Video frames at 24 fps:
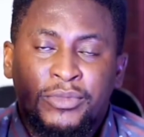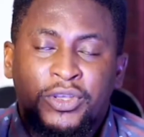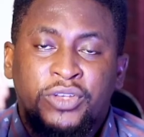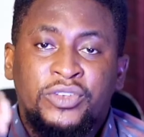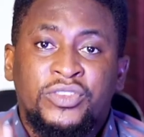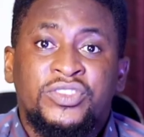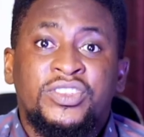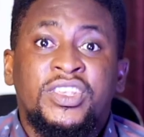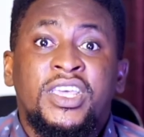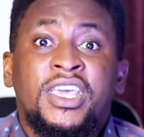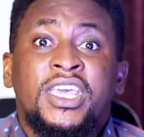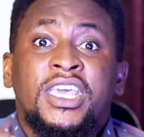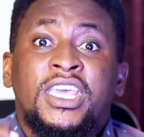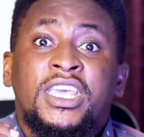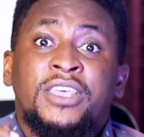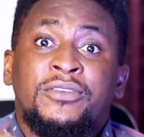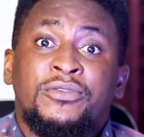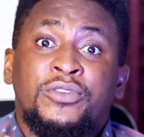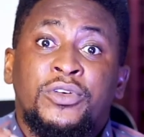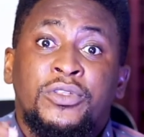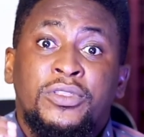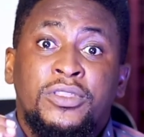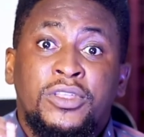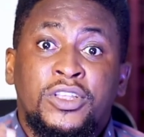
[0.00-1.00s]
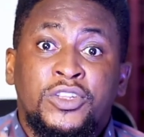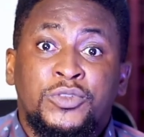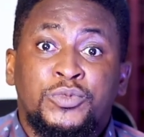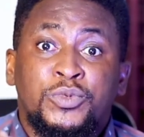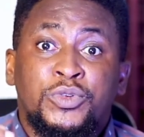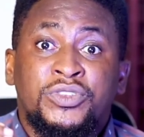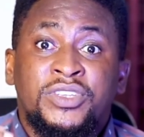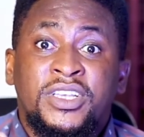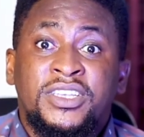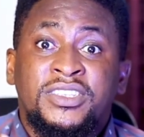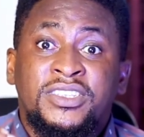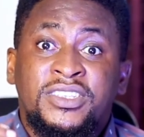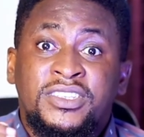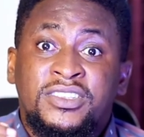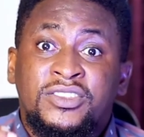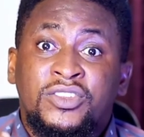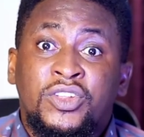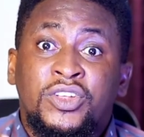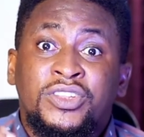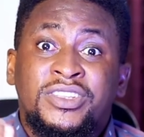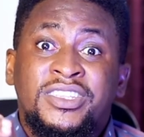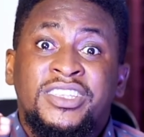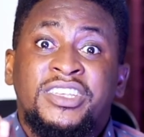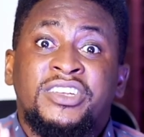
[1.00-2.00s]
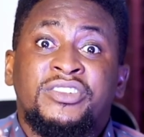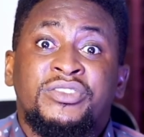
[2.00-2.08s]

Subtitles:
Because if your thought process is not